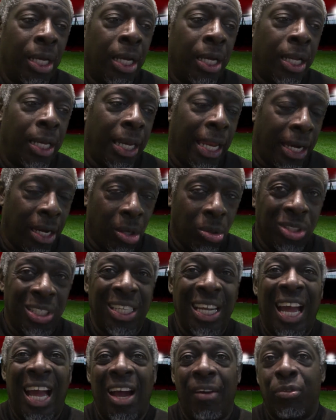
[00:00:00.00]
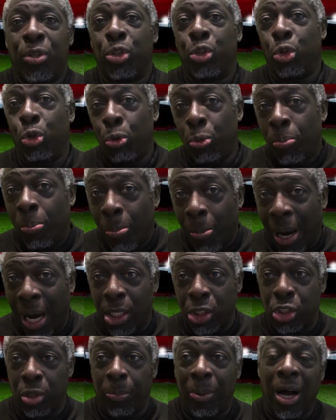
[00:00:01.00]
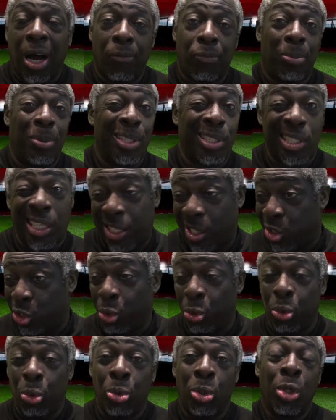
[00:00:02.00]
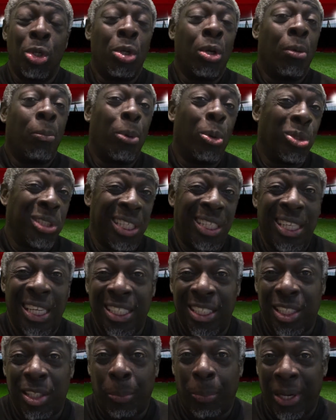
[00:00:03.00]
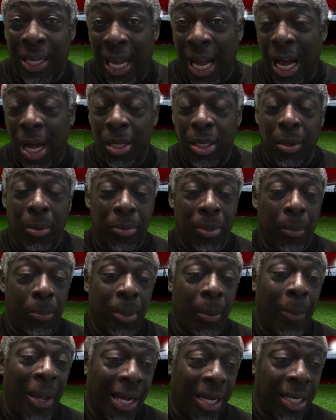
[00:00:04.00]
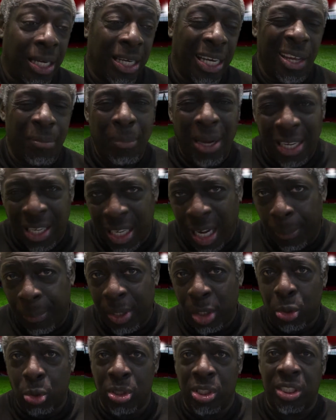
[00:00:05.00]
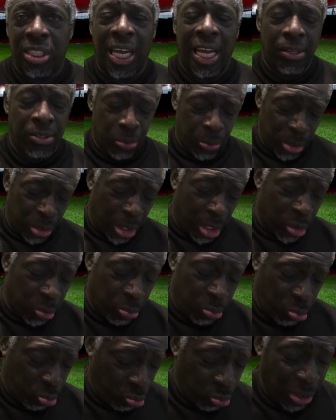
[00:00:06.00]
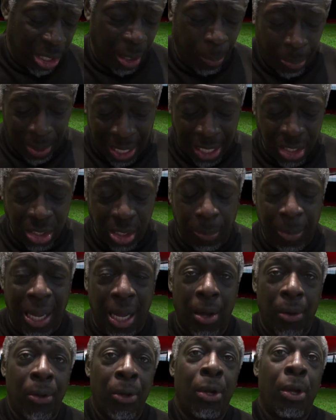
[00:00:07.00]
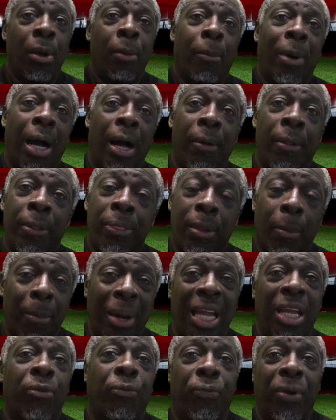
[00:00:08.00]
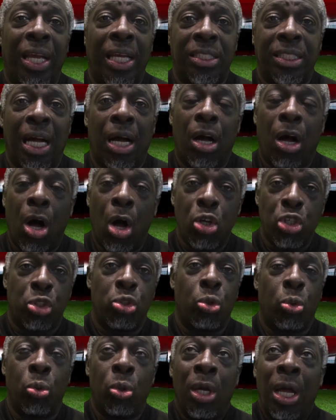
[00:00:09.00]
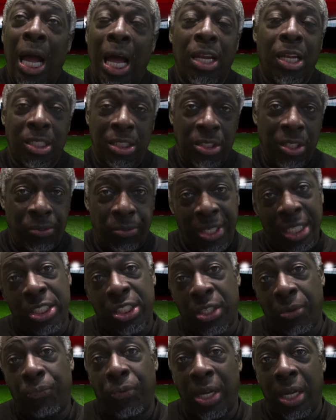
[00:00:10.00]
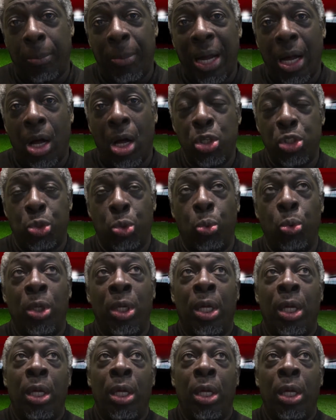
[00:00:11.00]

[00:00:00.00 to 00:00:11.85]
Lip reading: Leno didn't have to do much apart from, let's say, the 2 balls he needed to pick out the back of the net. Made a couple of good saves, which I was really pleased about. But the main thing is that Arsenal, and this is the thing about Arsenal,